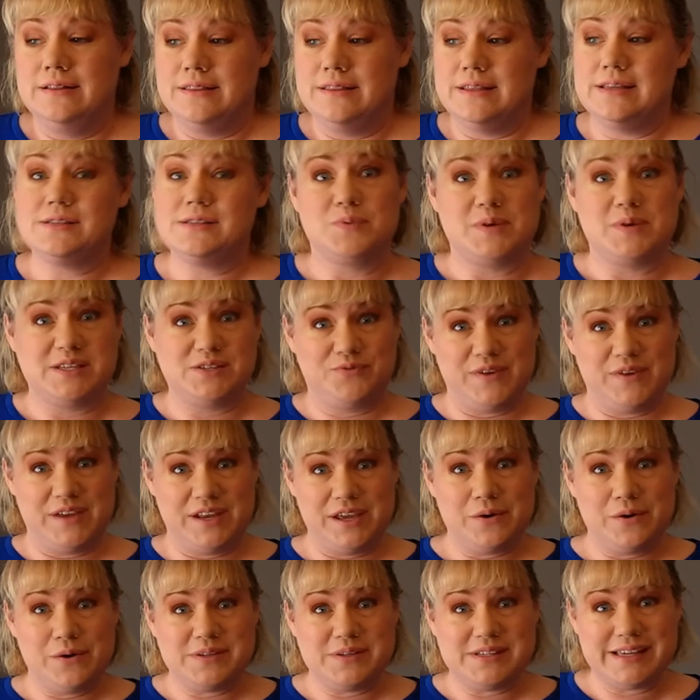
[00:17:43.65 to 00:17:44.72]
this week's
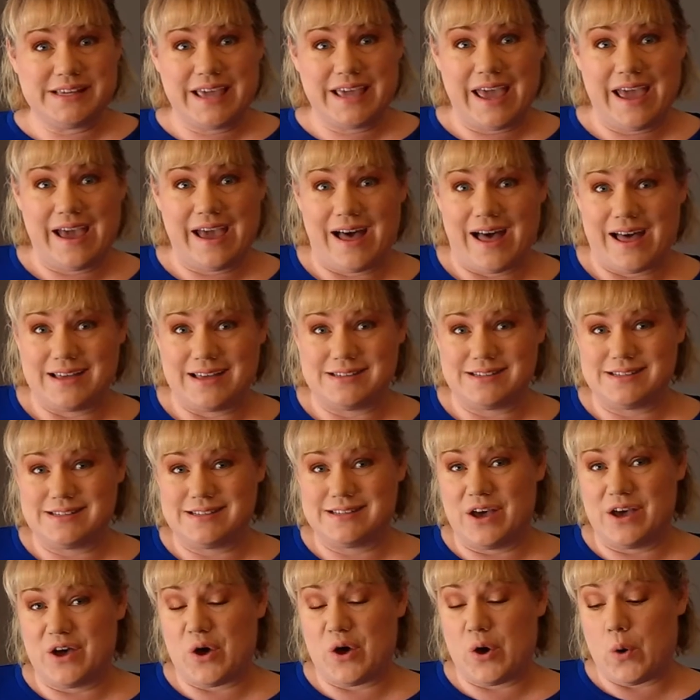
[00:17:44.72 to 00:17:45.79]
video was the chaos.
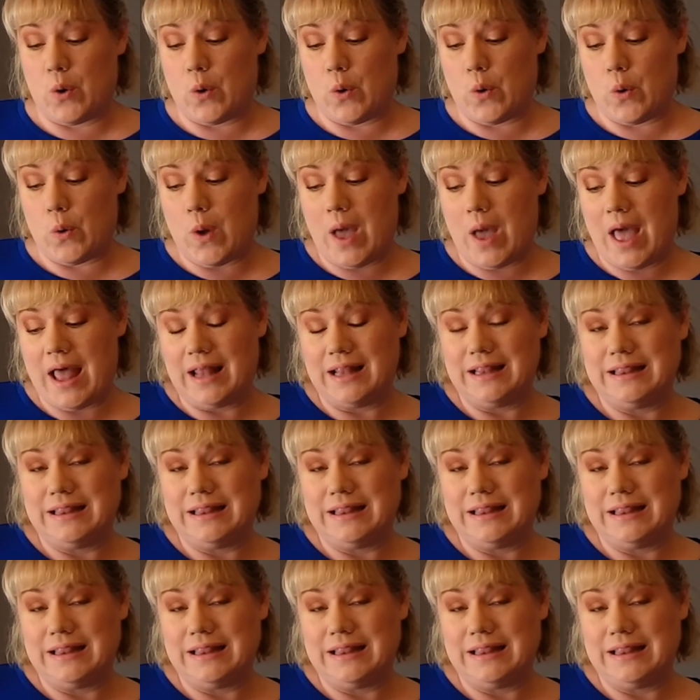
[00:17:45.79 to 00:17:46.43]
So